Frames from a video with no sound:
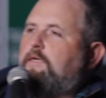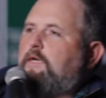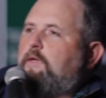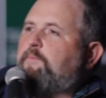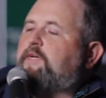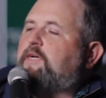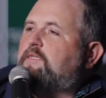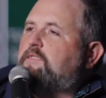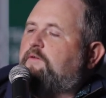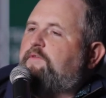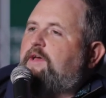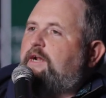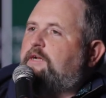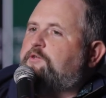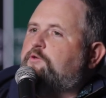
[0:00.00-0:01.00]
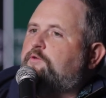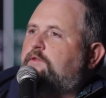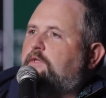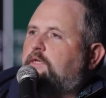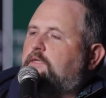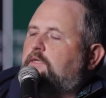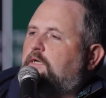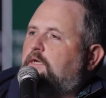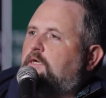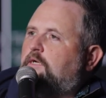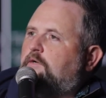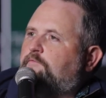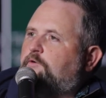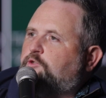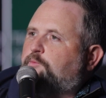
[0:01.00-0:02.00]
and because of that, I do think
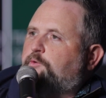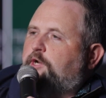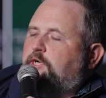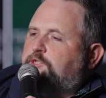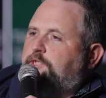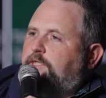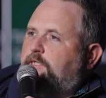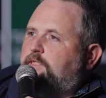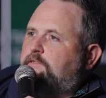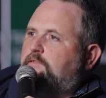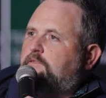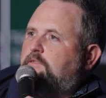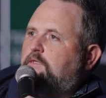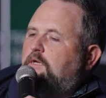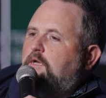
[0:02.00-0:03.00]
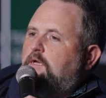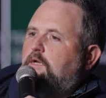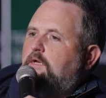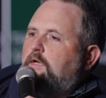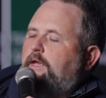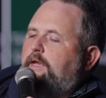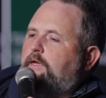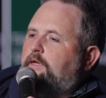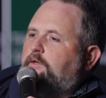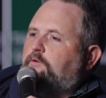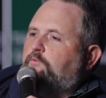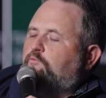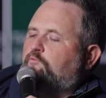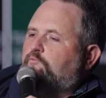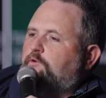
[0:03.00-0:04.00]
virtual production is a
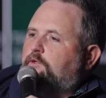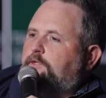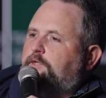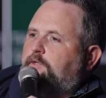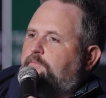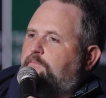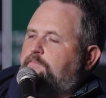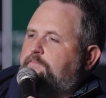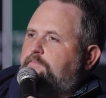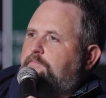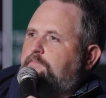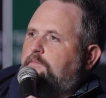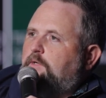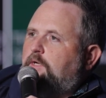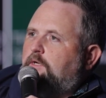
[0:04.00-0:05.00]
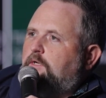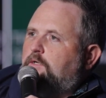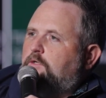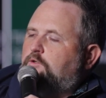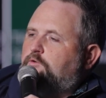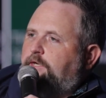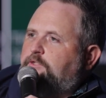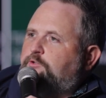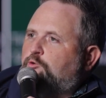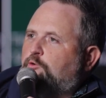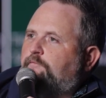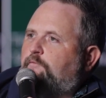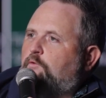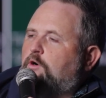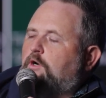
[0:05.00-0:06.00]
really great tool
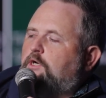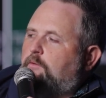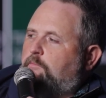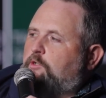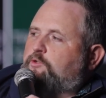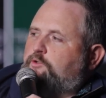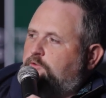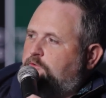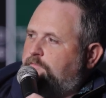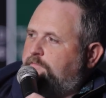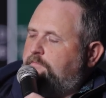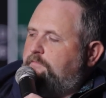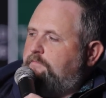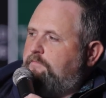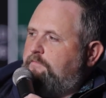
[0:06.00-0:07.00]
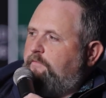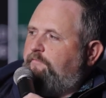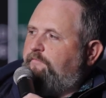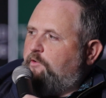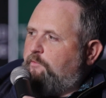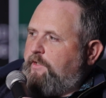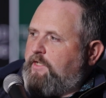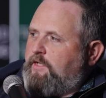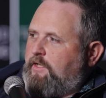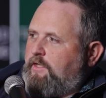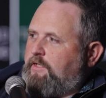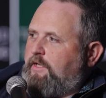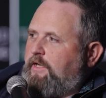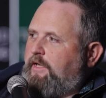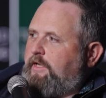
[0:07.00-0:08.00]
for commercial
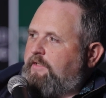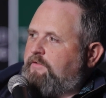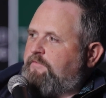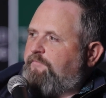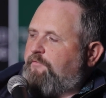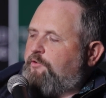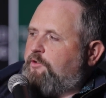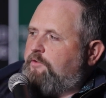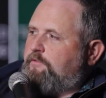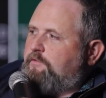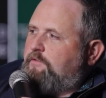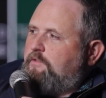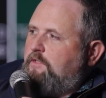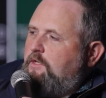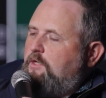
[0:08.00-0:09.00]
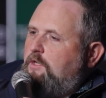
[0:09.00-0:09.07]
filmmaking and for those